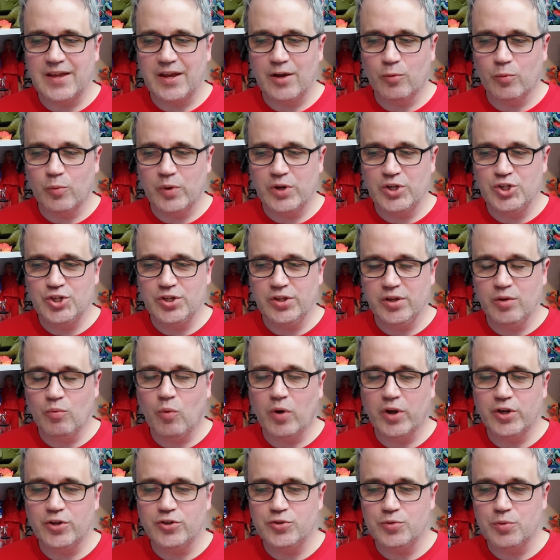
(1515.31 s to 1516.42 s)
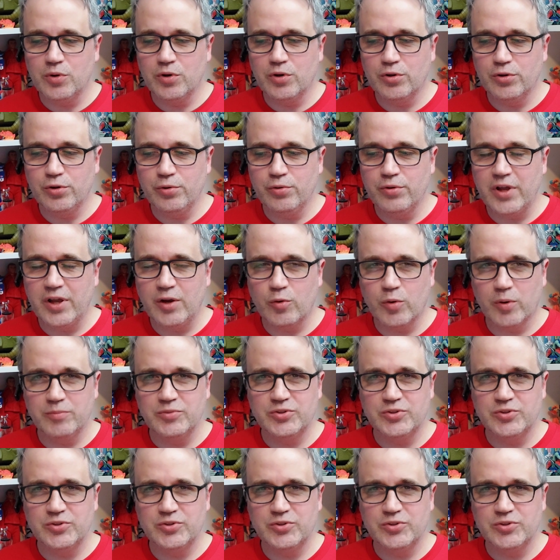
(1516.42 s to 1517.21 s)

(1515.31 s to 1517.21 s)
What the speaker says: originally wanted to include a Crimson